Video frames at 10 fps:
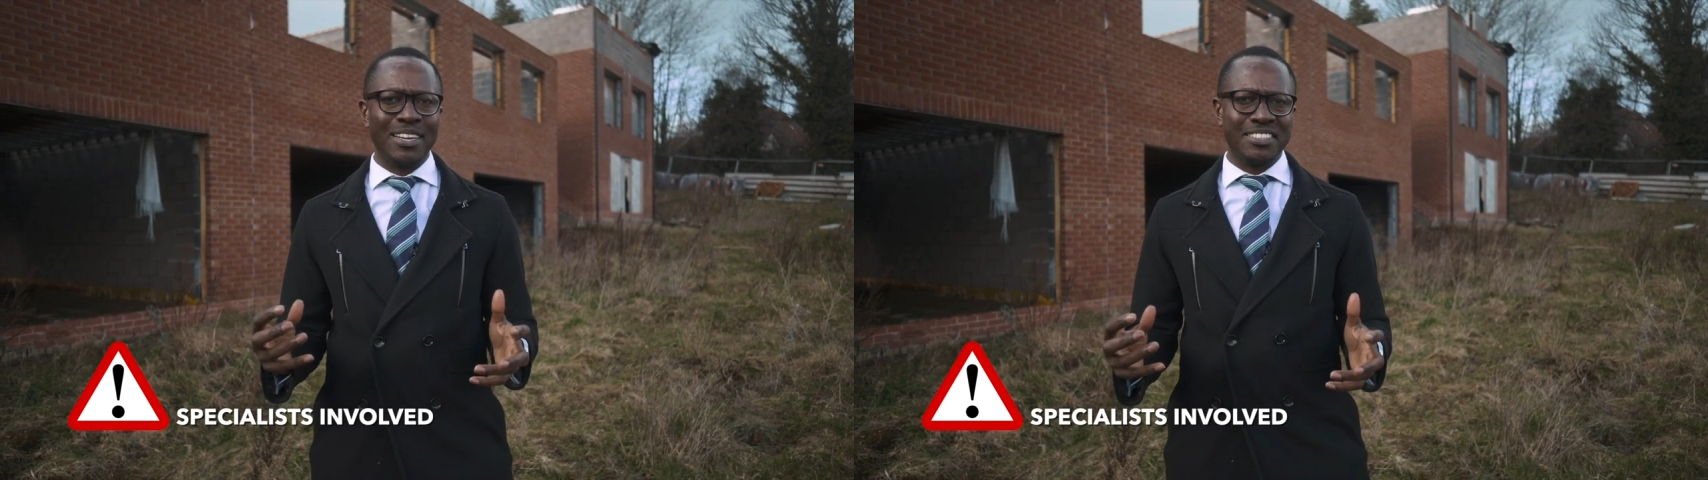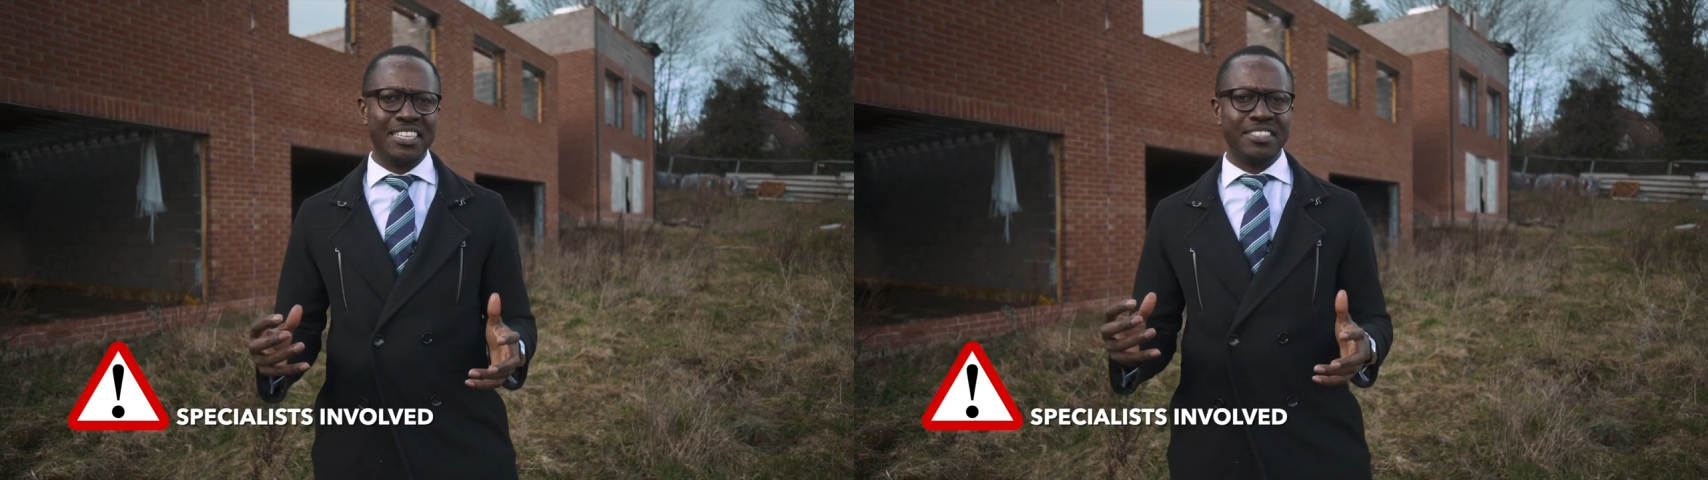
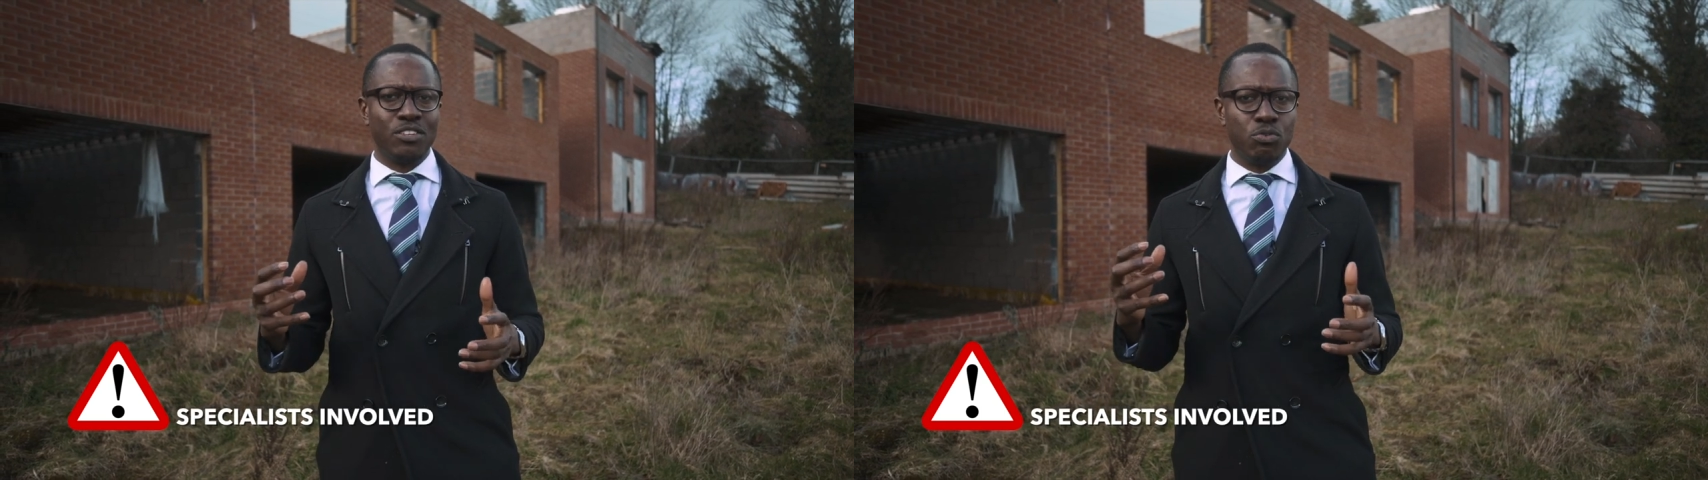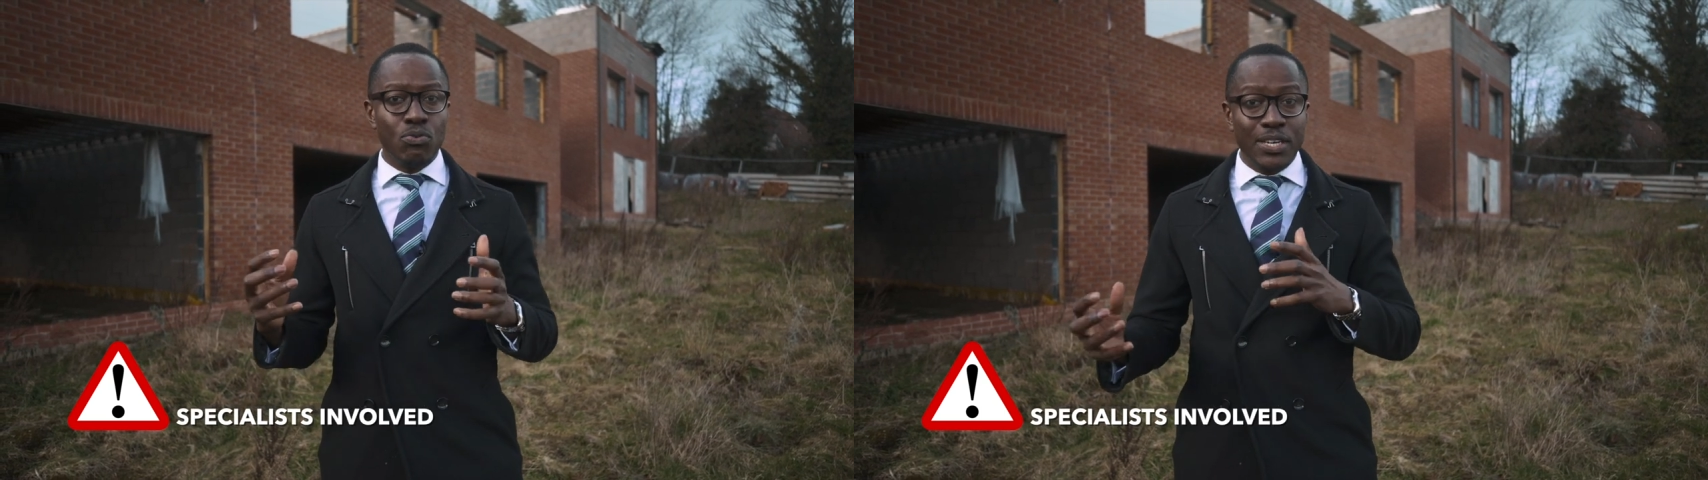assess
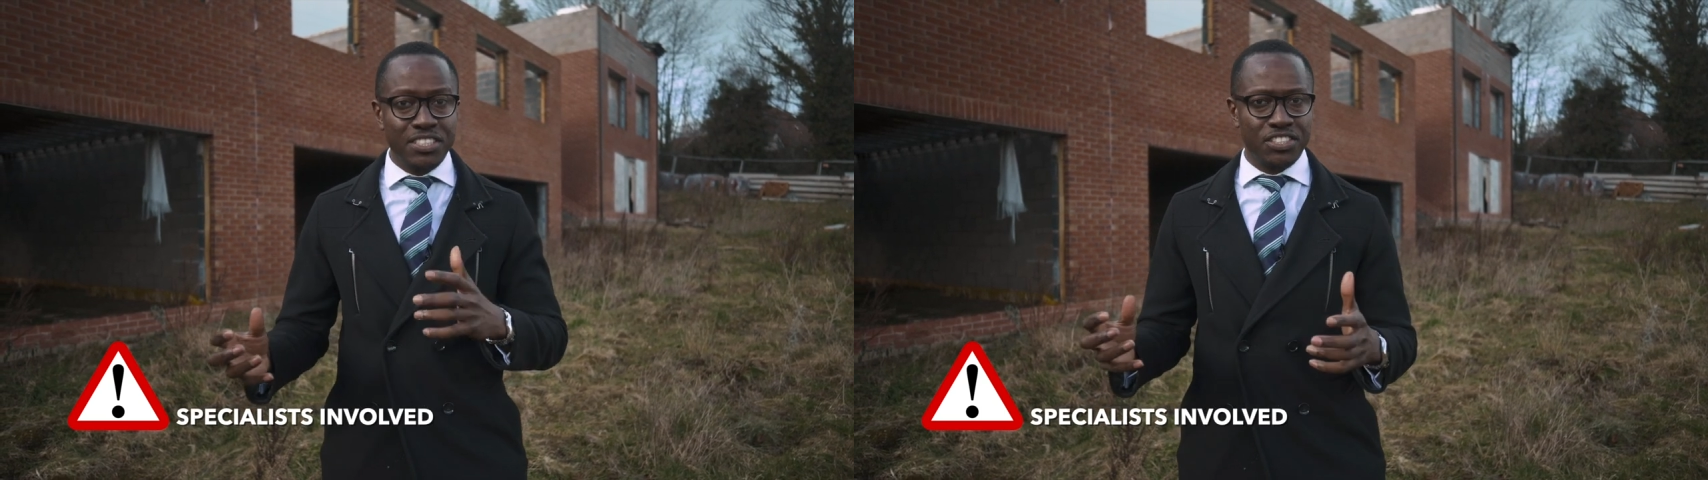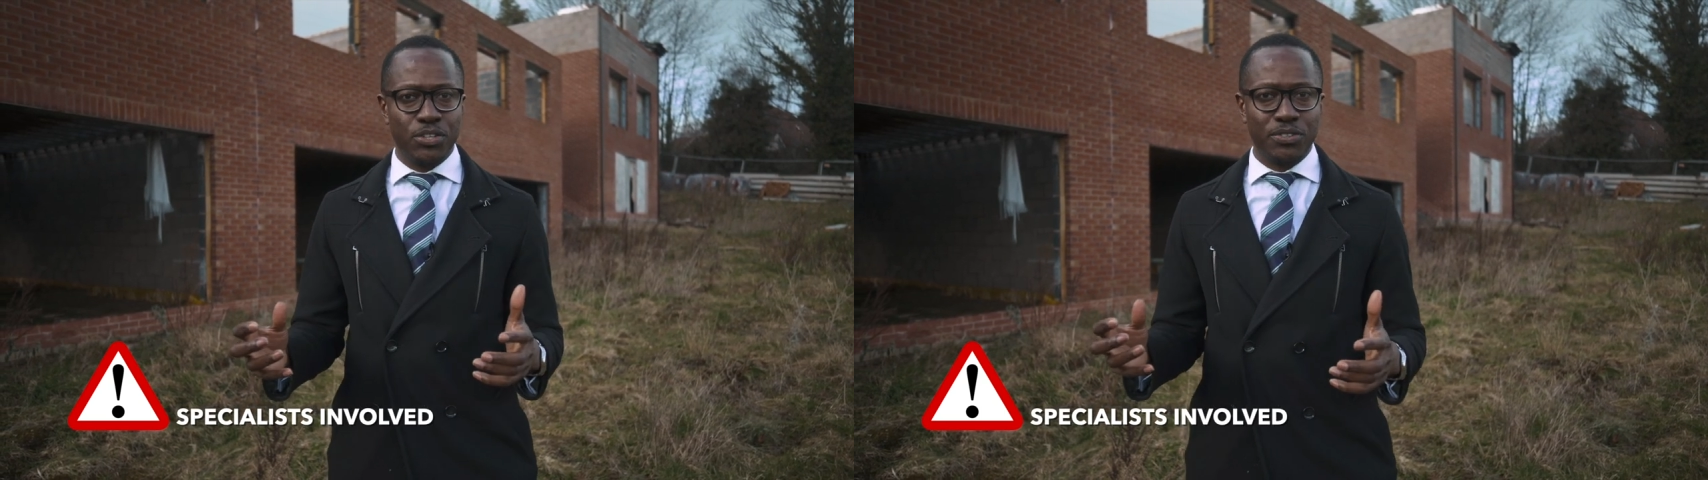the
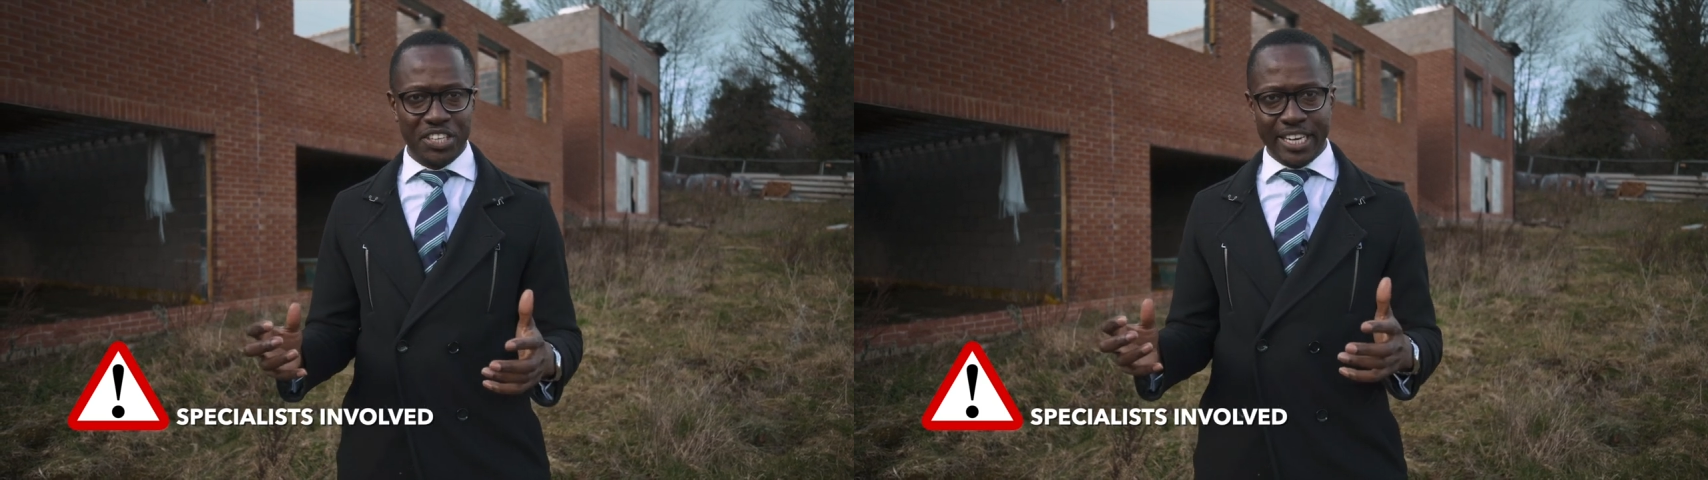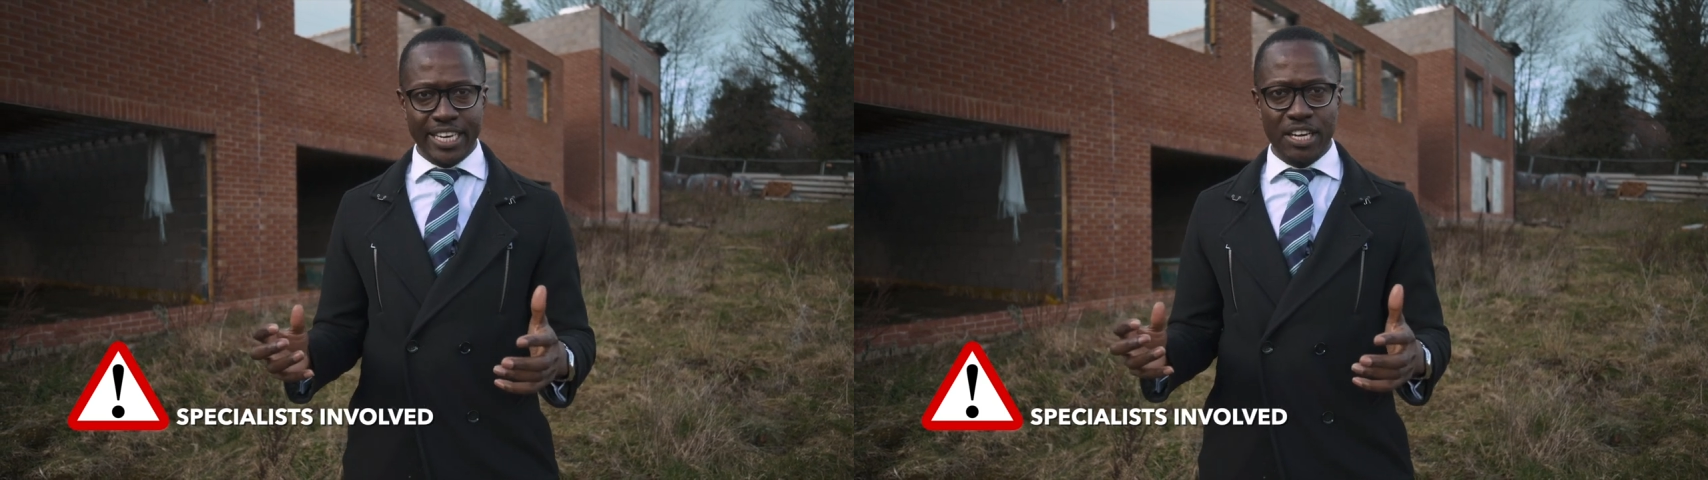risk you're
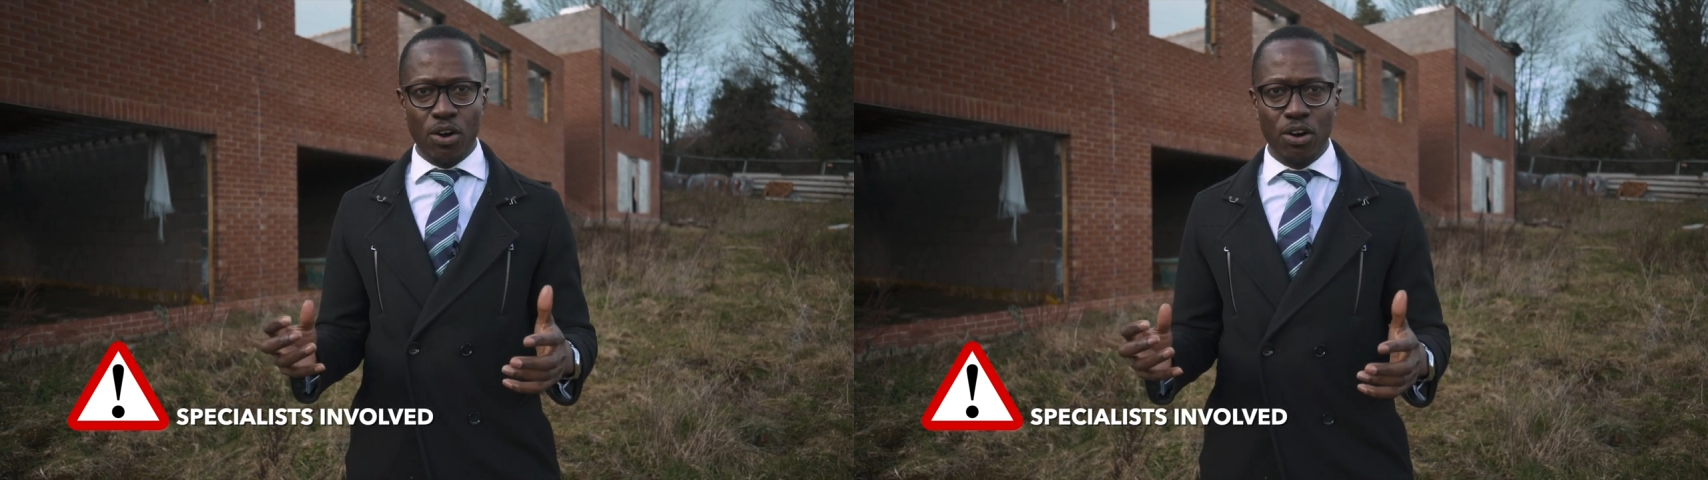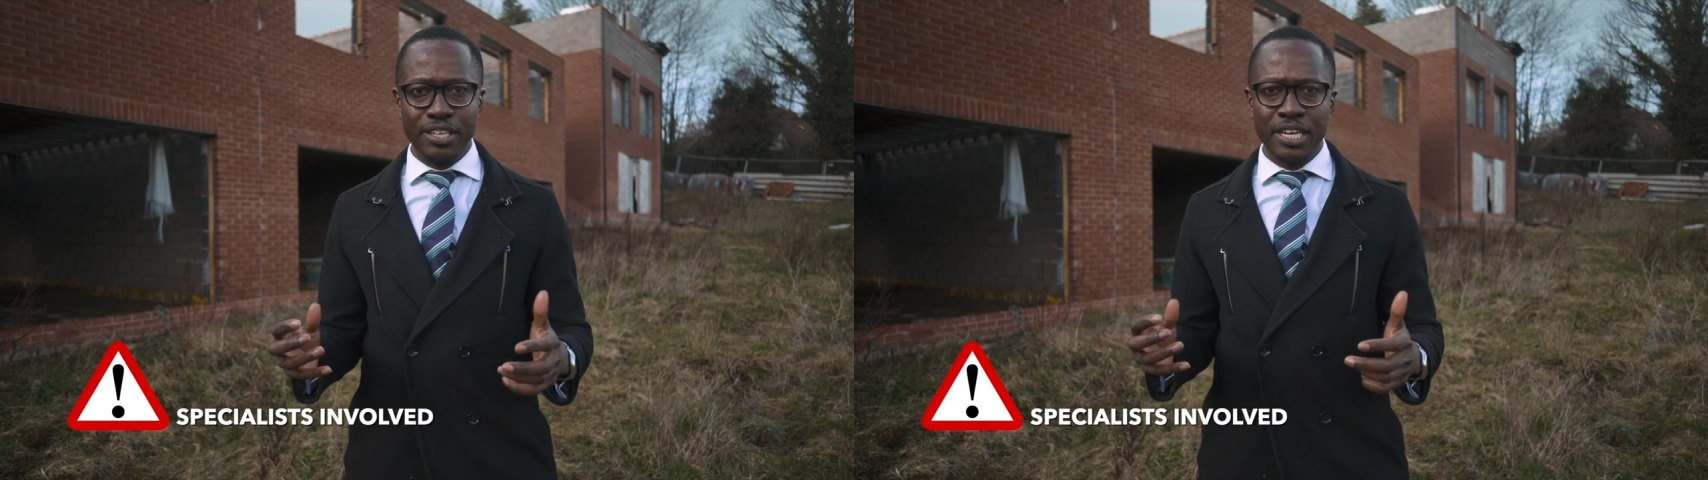taking
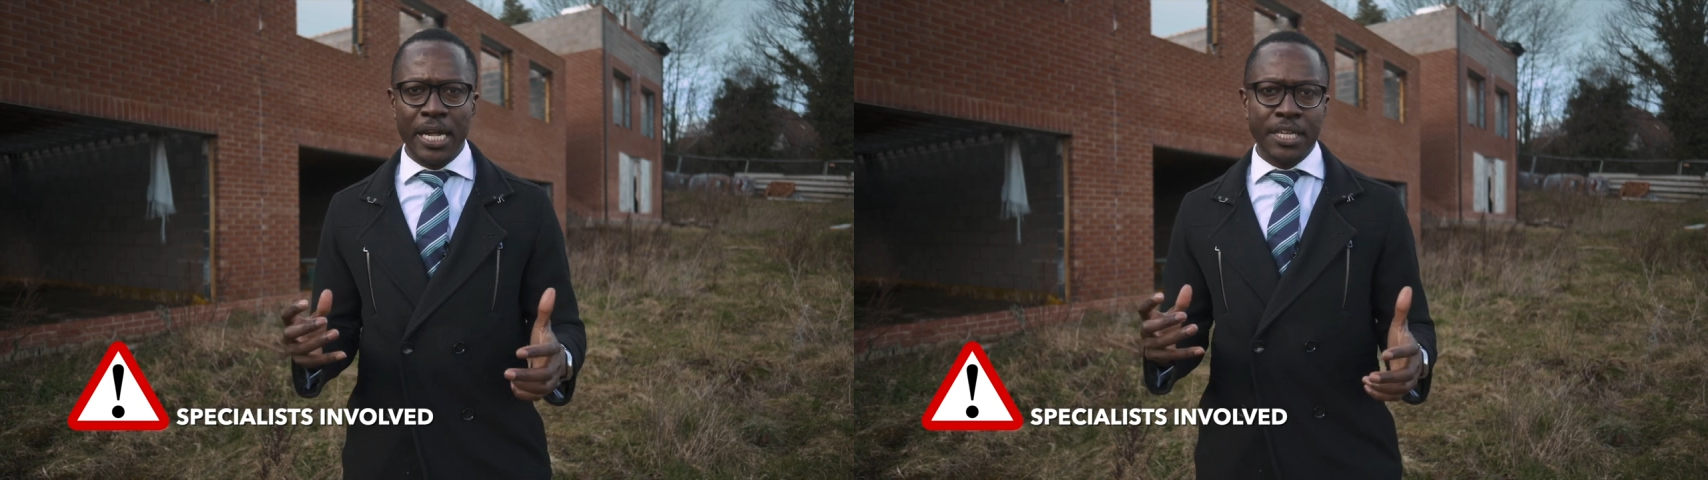on